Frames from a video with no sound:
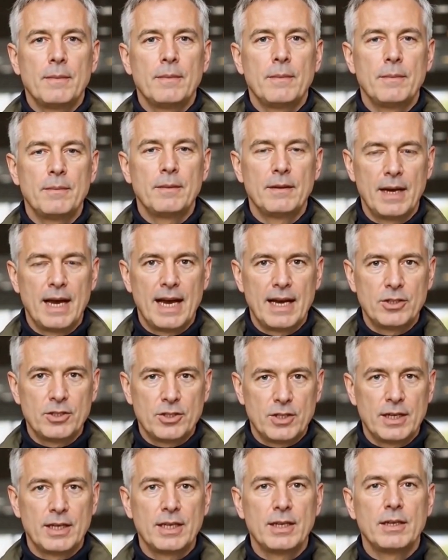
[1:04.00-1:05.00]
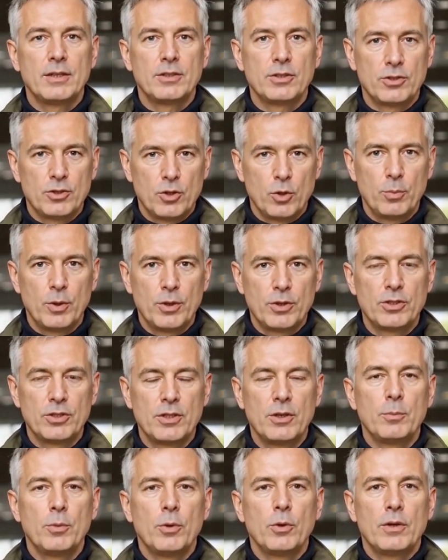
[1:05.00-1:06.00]
Fact-checking is so much
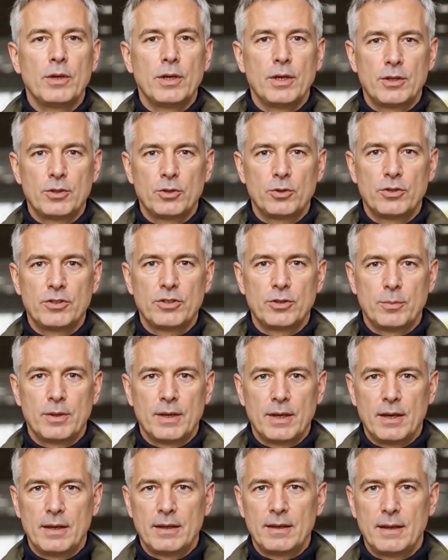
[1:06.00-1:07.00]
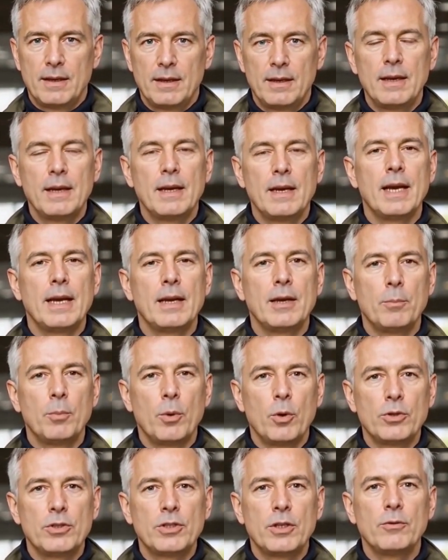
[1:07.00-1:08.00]
simpler than it used to be, as
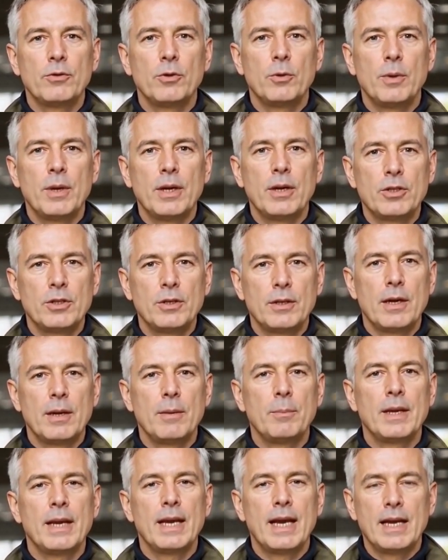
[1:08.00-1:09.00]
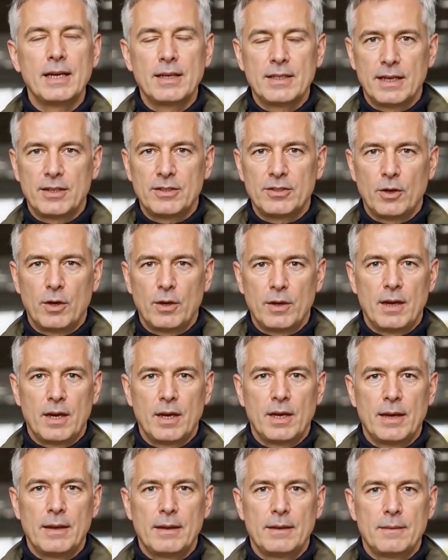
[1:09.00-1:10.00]
most information can be accessed
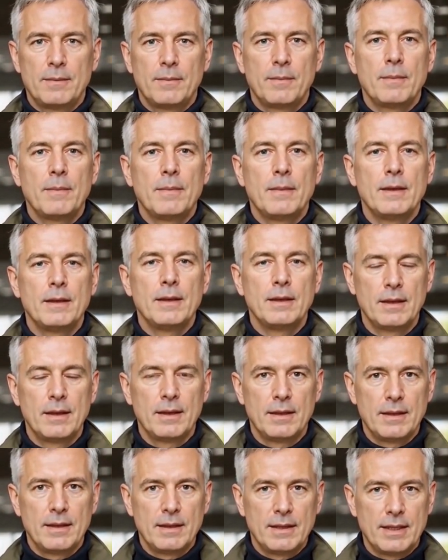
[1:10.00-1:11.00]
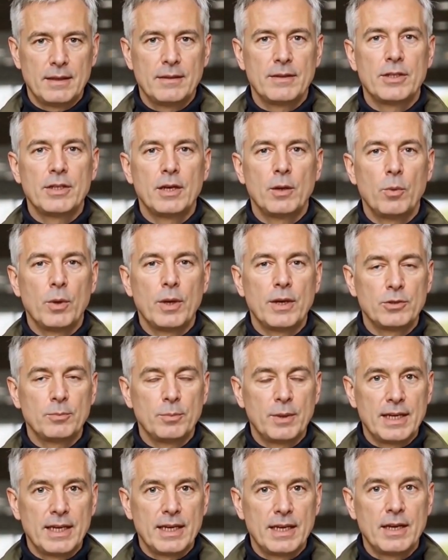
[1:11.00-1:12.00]
online. If someone is
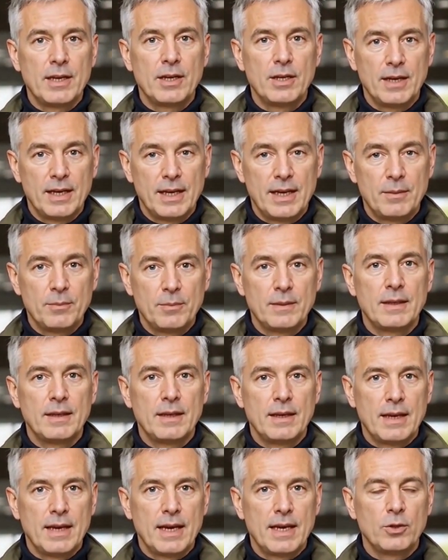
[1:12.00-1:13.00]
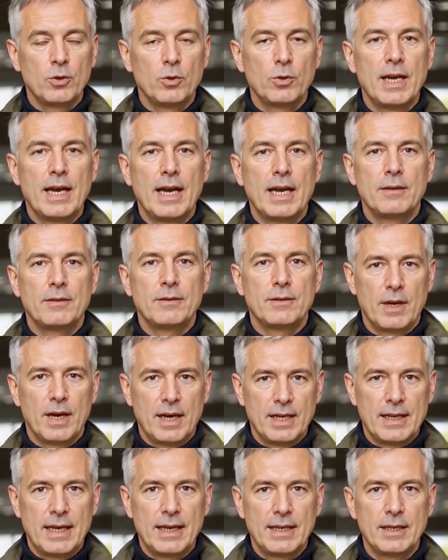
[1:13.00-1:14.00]
making a claim, and you can't
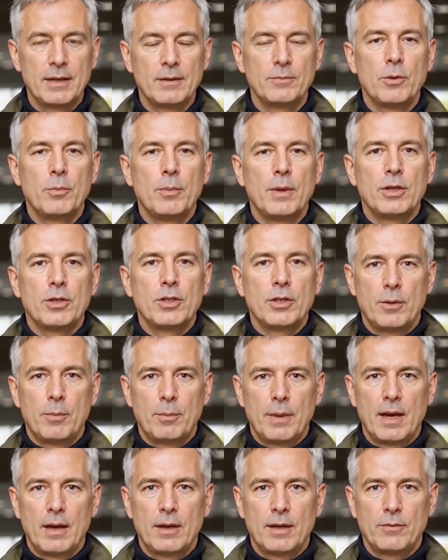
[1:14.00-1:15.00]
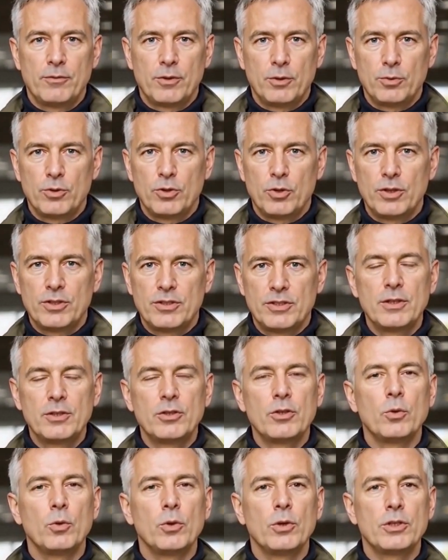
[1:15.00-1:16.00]
find any information about it from trusted
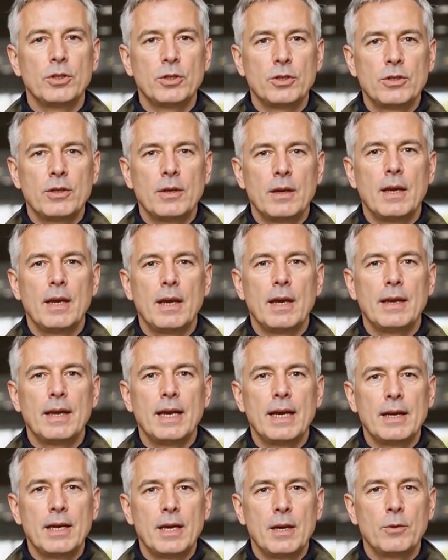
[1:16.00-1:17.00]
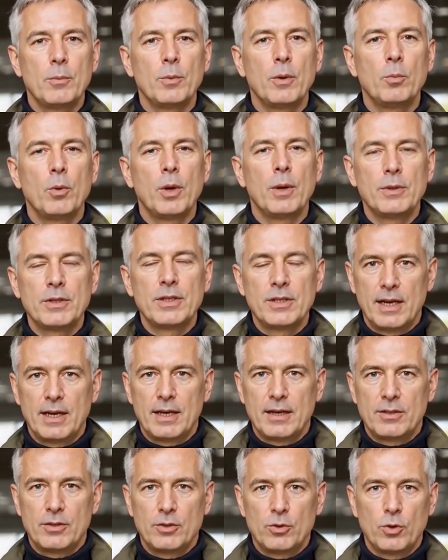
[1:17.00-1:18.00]
sources, like government
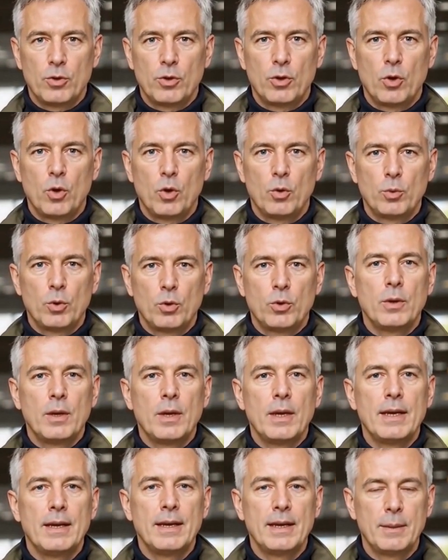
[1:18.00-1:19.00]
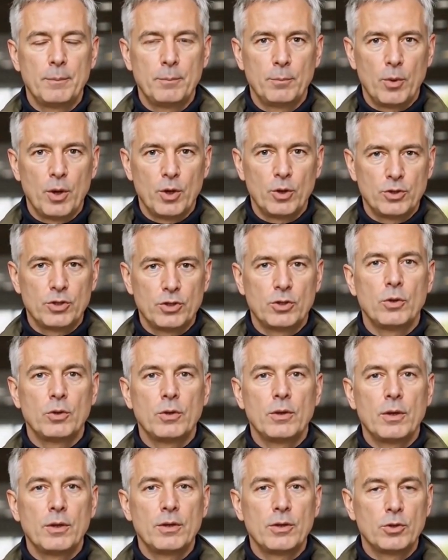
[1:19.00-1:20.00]
websites or global, impartial
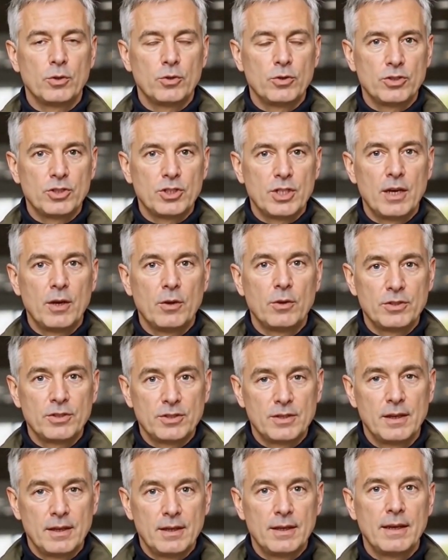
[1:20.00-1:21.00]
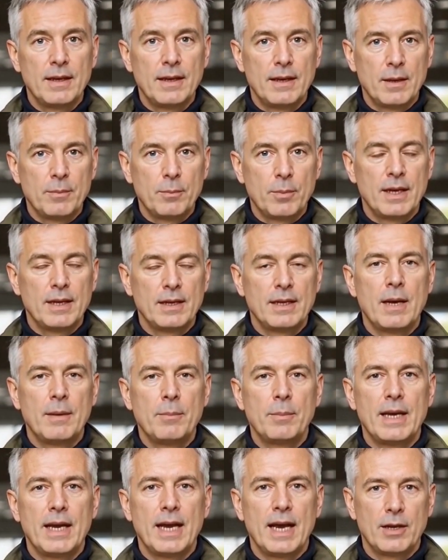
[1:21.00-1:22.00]
news channels, it might not
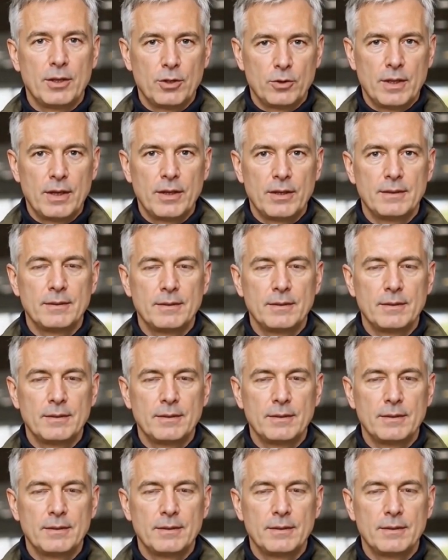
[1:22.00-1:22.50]
be accurate.